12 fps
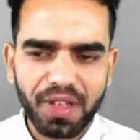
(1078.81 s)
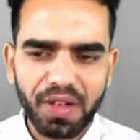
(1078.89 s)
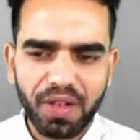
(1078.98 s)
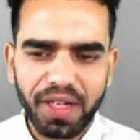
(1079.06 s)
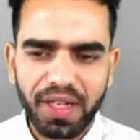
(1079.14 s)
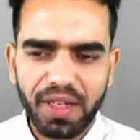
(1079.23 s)

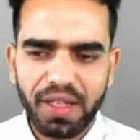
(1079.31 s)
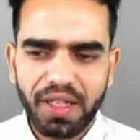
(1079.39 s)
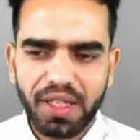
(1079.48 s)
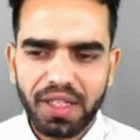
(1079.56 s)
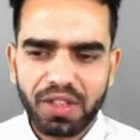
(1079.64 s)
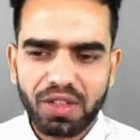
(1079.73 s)
Okay,
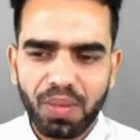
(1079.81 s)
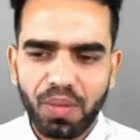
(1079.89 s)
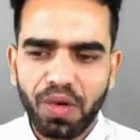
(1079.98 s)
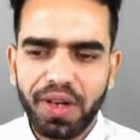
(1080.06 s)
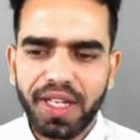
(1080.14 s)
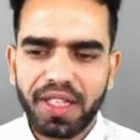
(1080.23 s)
so
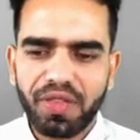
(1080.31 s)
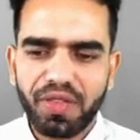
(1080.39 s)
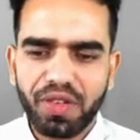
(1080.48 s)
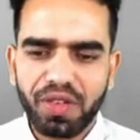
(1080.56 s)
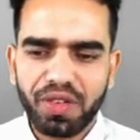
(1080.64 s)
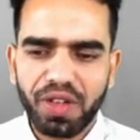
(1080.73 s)
moving the
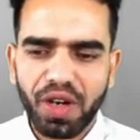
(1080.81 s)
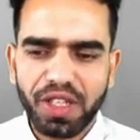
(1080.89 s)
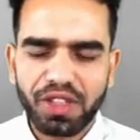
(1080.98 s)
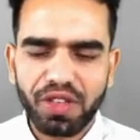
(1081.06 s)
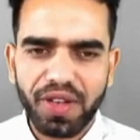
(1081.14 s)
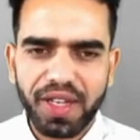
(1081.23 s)
food to the
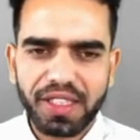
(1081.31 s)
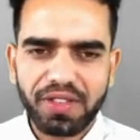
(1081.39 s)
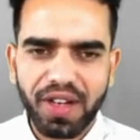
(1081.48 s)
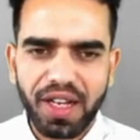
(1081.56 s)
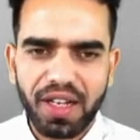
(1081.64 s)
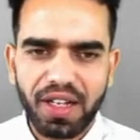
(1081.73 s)
oesophagus
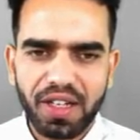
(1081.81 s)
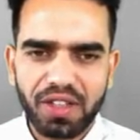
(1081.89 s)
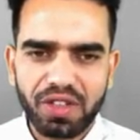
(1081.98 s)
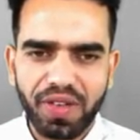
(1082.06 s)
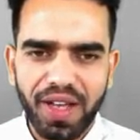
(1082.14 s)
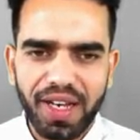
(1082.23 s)
while
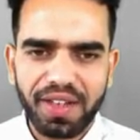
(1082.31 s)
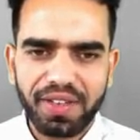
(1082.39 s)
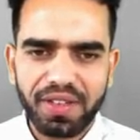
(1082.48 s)
swallowing.